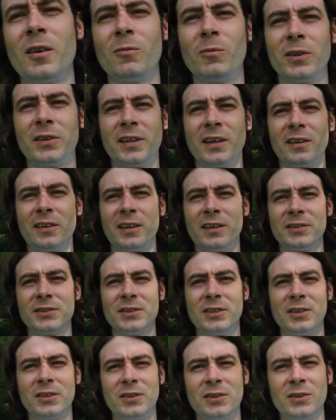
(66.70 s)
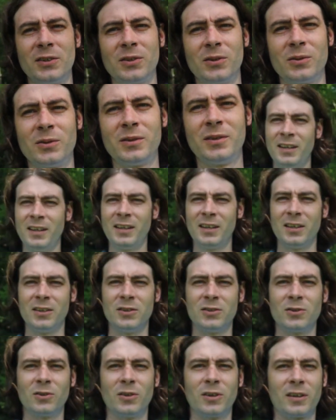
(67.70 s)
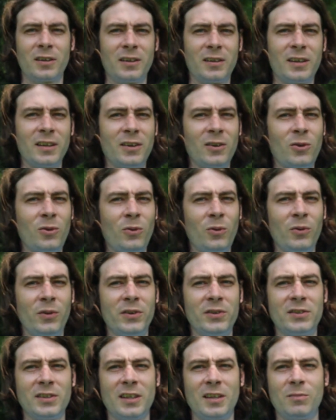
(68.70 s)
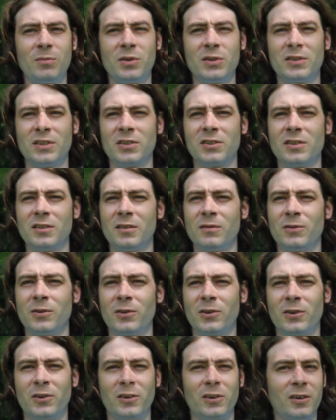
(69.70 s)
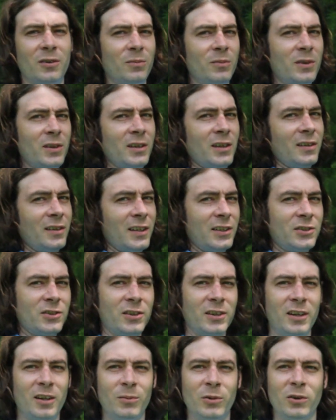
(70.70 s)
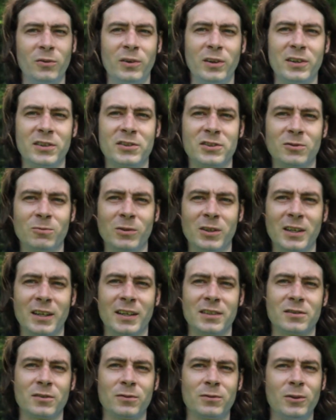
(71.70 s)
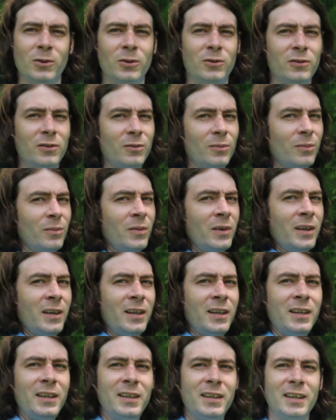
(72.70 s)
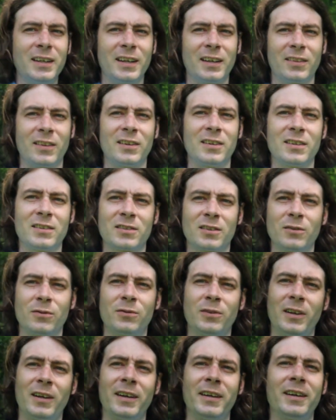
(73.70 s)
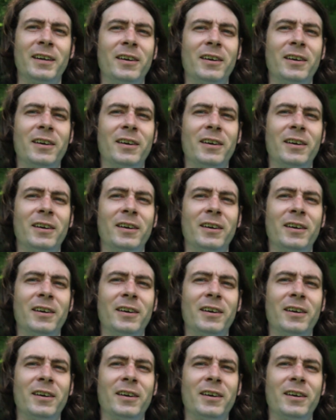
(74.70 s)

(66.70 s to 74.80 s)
And what that allows you to do, you sort of can hold the same position of your arm and let your elbow really swing as a fulcrum and get the disc to fly